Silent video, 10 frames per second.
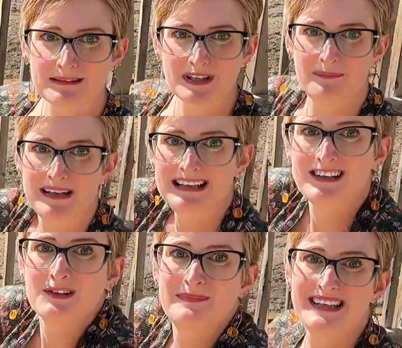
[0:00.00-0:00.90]
me a
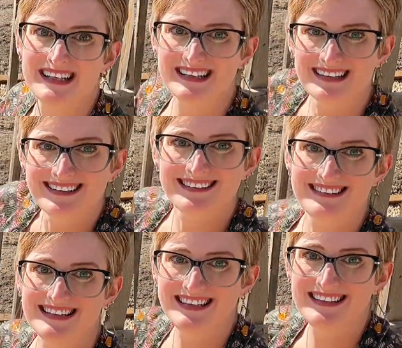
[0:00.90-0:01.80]
pillow because
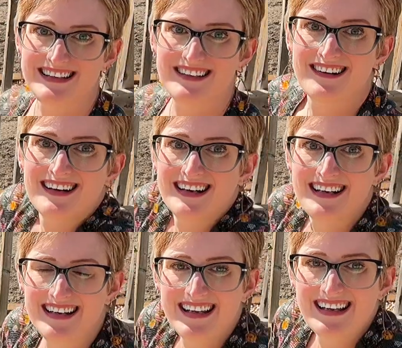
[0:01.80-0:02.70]
kneeling on
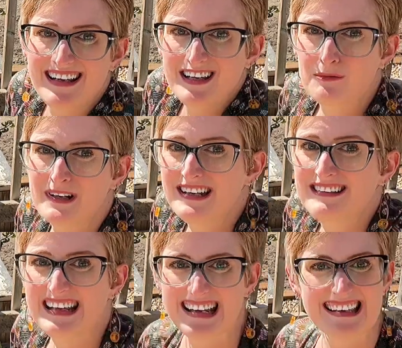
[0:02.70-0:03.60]
a wooden
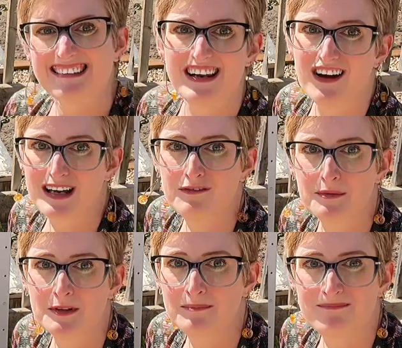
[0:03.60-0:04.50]
deck is not comfortable.